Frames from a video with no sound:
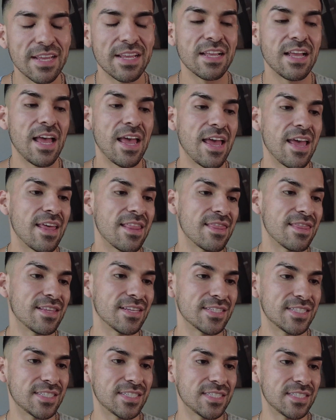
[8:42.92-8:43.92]
And
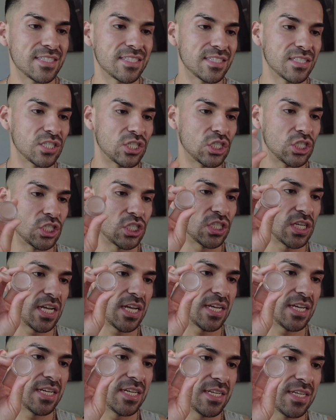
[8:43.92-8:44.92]
this is the
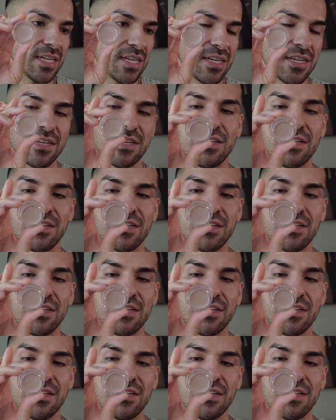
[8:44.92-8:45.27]
shade,